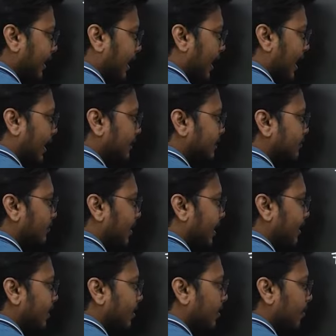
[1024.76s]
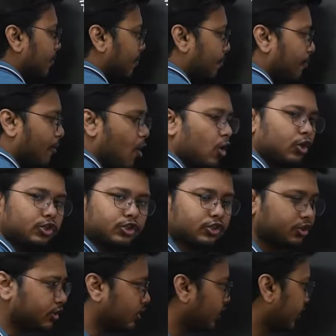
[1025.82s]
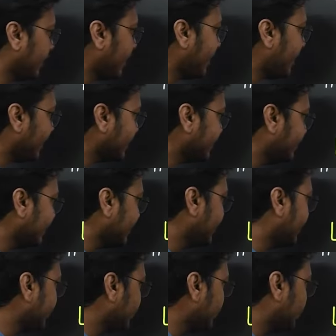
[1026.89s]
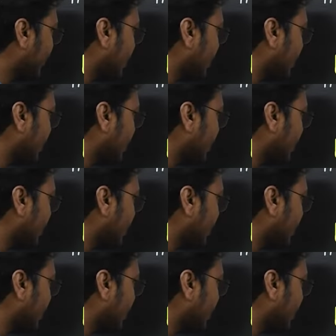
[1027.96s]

as my box, right? I can say this is my